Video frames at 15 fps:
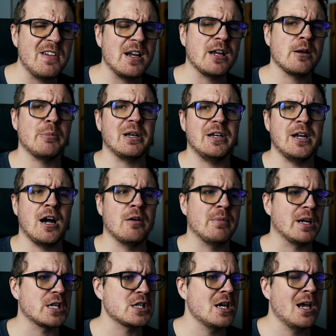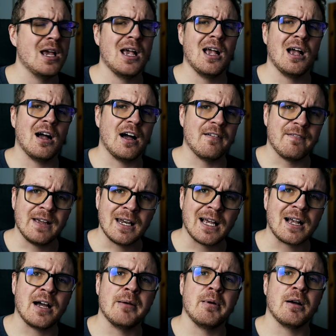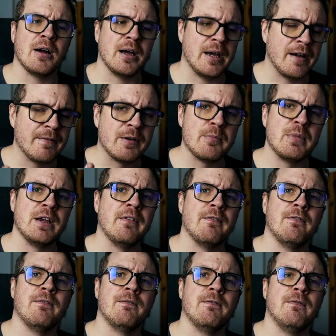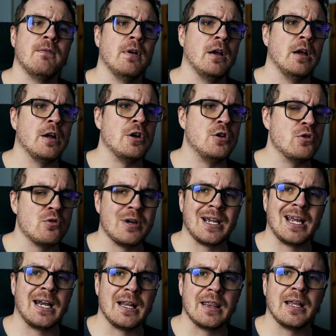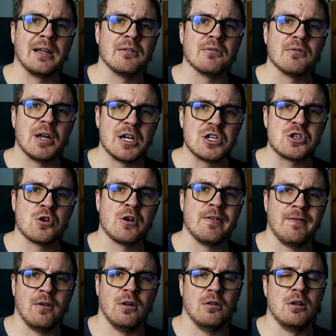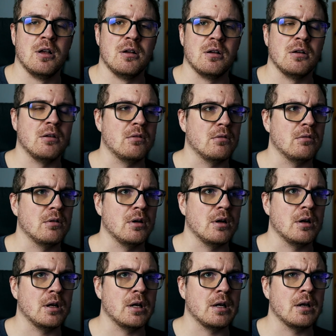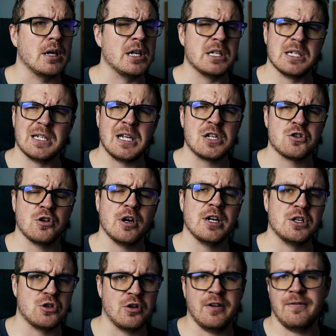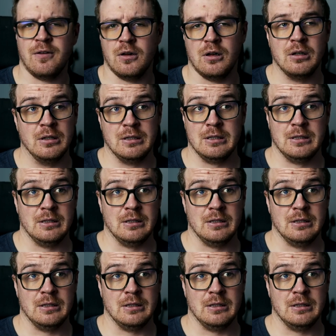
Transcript: feeling a bit down because I feel like I haven't been doing anything enjoyable. Is it enjoyable